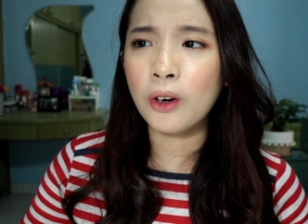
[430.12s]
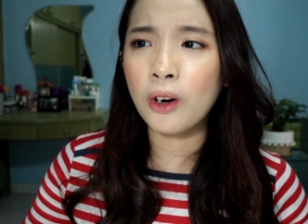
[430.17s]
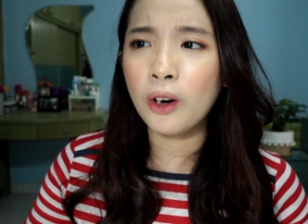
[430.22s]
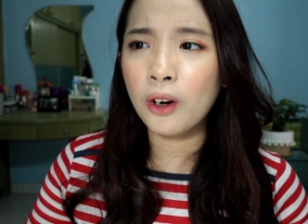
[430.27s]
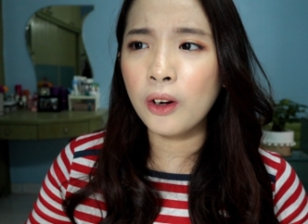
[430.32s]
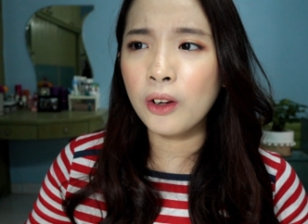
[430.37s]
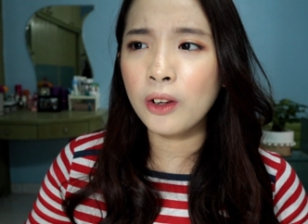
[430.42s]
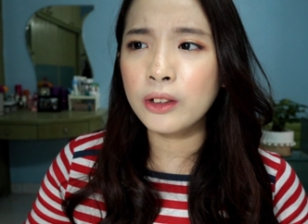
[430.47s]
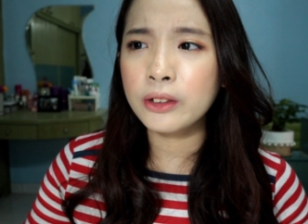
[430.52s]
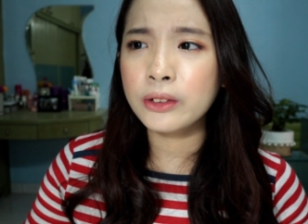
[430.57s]

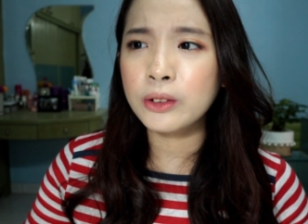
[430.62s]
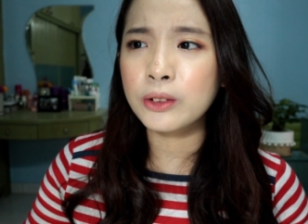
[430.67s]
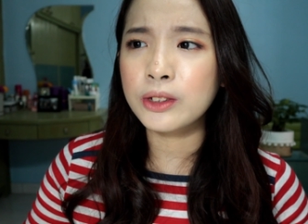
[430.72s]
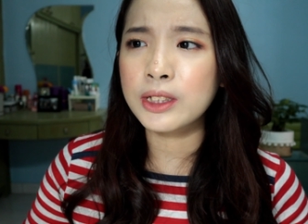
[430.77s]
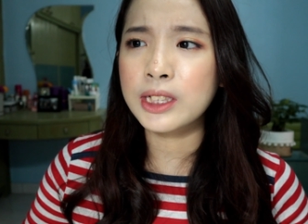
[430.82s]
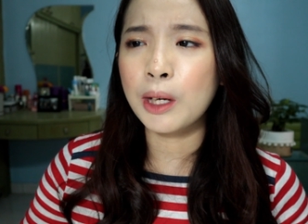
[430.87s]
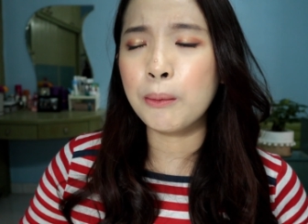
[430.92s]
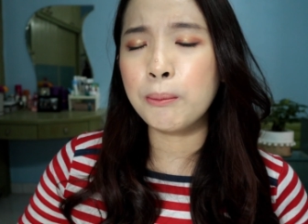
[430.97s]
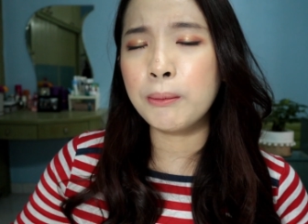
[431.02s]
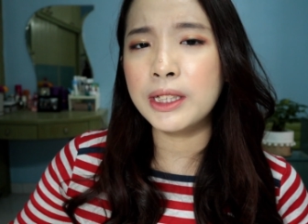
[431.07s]
hall to
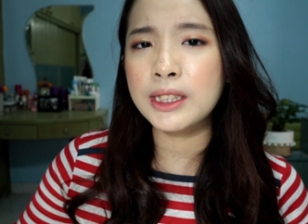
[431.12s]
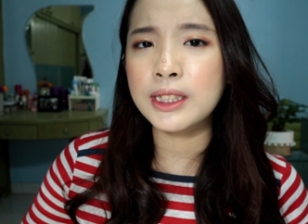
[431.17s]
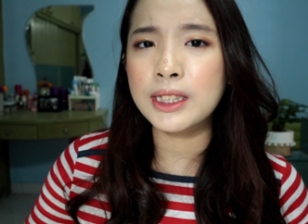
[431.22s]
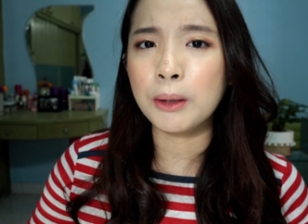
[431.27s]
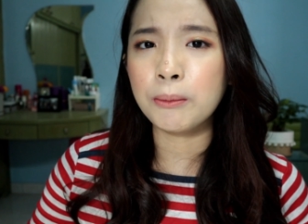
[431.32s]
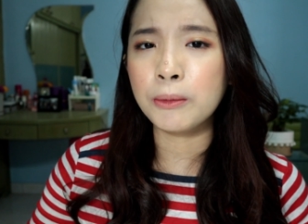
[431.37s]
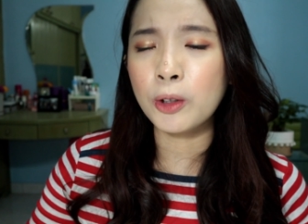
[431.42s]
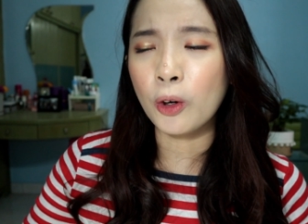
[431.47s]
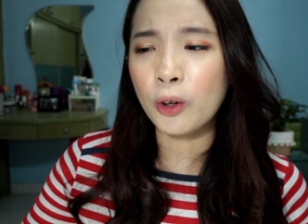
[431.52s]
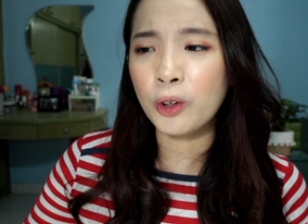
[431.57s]
submit
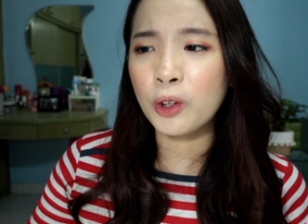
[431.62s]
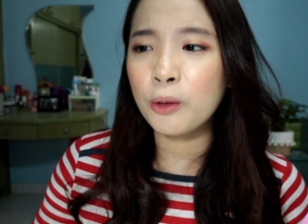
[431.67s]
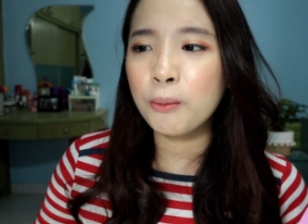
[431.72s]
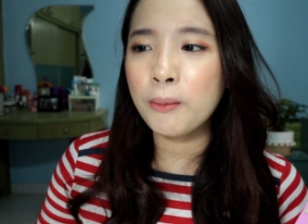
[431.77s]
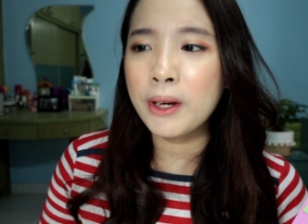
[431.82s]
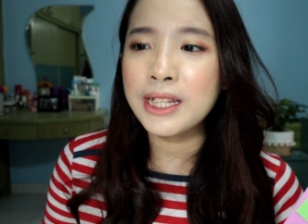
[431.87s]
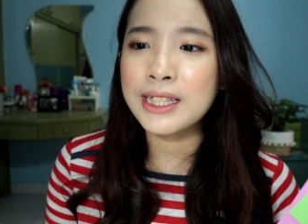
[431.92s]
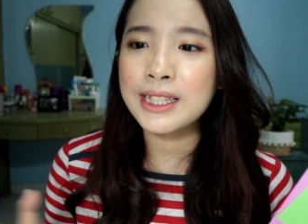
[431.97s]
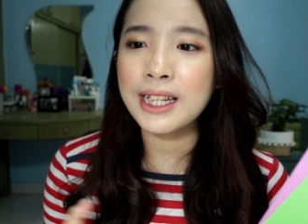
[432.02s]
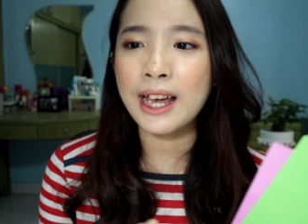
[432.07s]
some
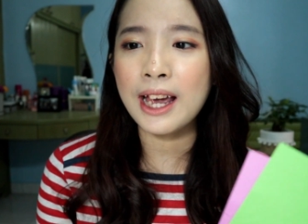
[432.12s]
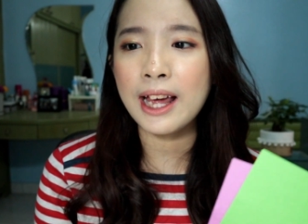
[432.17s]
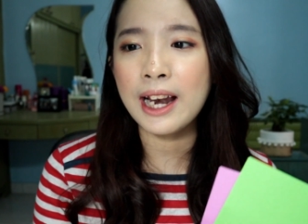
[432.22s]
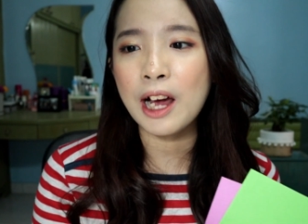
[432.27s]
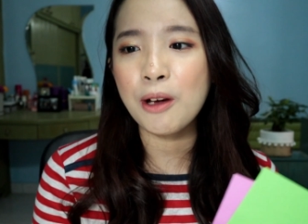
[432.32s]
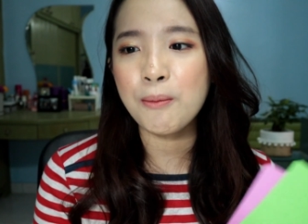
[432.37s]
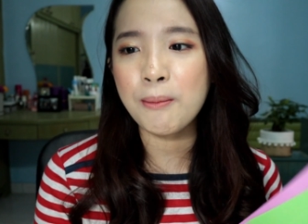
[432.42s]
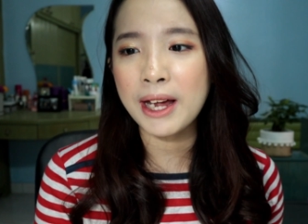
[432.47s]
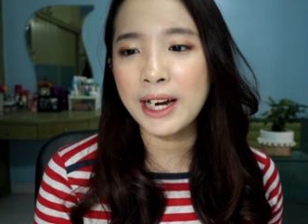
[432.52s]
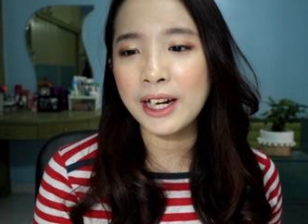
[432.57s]
documents and
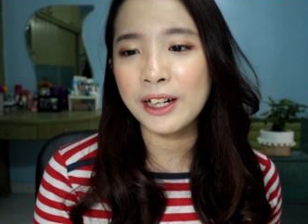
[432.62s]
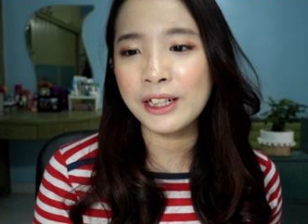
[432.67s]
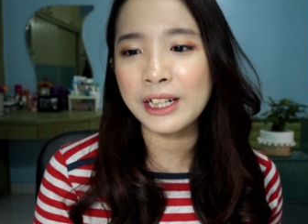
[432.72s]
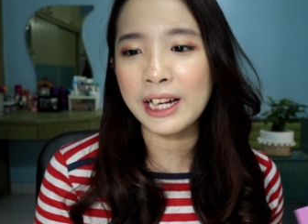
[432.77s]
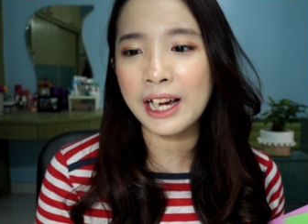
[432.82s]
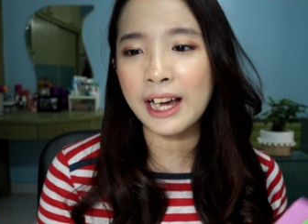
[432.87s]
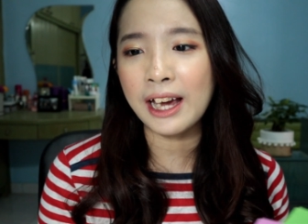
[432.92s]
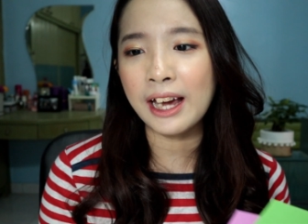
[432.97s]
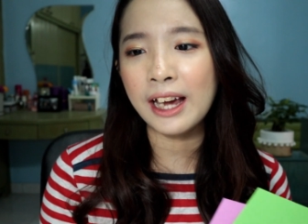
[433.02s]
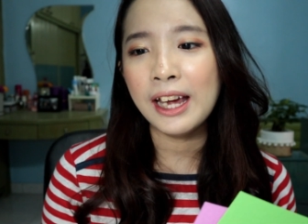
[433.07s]
I met her
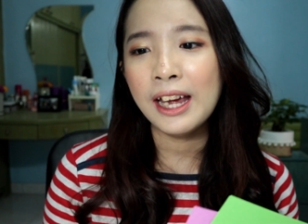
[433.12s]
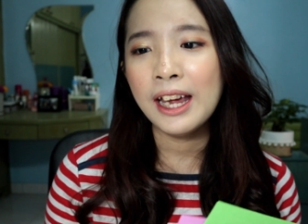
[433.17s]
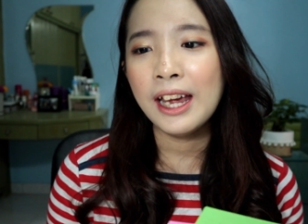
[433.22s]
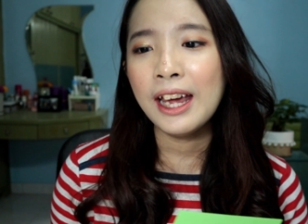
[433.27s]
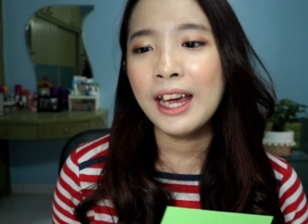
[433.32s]
there.